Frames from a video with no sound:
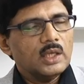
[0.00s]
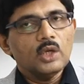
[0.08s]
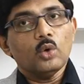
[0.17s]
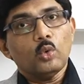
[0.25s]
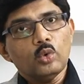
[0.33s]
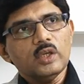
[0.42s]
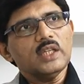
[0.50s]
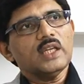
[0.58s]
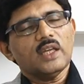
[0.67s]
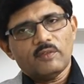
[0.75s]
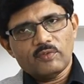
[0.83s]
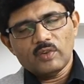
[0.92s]

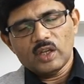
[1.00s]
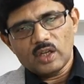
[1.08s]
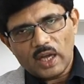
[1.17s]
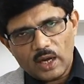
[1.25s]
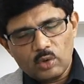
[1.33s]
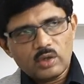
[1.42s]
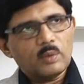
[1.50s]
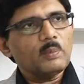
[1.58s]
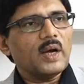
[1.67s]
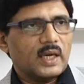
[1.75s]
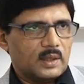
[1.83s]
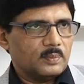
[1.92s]
Only if in outer
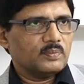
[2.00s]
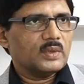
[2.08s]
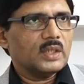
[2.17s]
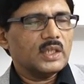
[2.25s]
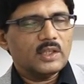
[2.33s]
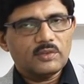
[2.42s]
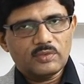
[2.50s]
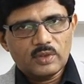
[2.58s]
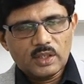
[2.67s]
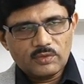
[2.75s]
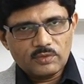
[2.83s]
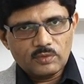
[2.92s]
part,
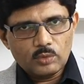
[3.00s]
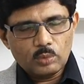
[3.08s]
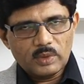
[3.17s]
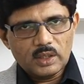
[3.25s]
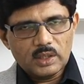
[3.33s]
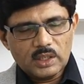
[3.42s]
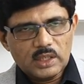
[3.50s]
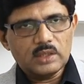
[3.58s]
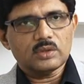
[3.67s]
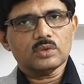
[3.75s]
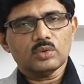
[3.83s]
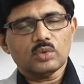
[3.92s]
if woman
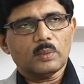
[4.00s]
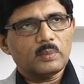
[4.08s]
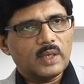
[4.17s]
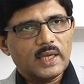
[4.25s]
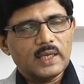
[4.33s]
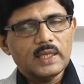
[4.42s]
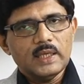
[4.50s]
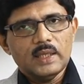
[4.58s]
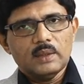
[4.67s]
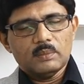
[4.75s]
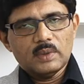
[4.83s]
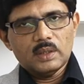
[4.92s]
needs to apply
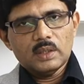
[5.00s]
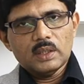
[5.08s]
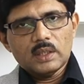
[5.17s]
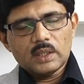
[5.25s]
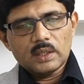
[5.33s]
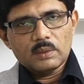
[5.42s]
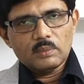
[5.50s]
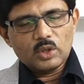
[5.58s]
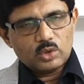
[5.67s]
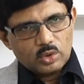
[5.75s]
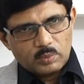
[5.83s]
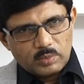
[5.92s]

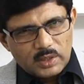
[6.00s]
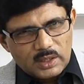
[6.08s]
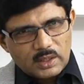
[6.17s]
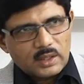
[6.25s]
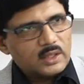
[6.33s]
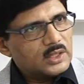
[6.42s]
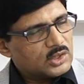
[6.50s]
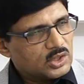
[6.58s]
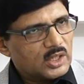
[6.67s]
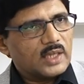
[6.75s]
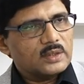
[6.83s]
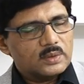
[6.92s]
because of little
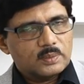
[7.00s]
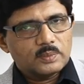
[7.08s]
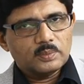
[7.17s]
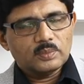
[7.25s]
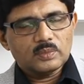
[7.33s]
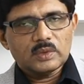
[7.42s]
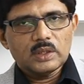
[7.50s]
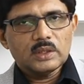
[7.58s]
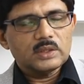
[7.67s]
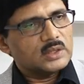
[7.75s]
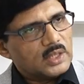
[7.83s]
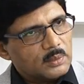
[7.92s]
discharge,
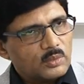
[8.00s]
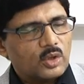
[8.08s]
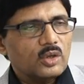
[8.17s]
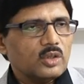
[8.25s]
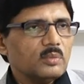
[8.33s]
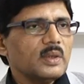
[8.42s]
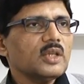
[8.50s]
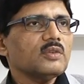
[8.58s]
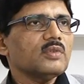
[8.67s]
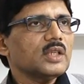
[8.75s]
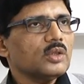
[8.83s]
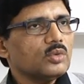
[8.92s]
some ointment
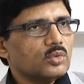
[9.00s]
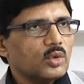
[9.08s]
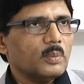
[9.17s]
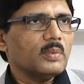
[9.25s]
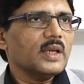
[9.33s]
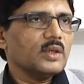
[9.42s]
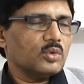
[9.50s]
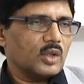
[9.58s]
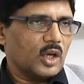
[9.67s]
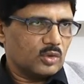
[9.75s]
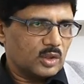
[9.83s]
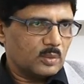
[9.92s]
we give to apply to the
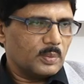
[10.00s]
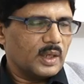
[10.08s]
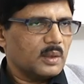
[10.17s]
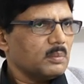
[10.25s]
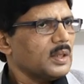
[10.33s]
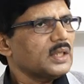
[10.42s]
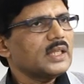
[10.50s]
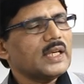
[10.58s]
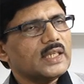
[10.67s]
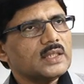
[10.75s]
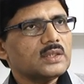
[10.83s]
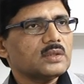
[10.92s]
outer part, but
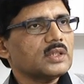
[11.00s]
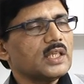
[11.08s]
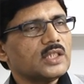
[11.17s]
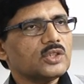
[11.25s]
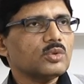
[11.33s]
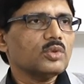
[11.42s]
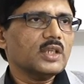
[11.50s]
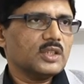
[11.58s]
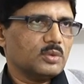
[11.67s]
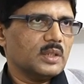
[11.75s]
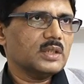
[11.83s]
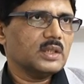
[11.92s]
that is case to case
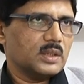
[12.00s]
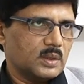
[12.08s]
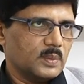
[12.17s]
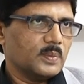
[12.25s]
basis.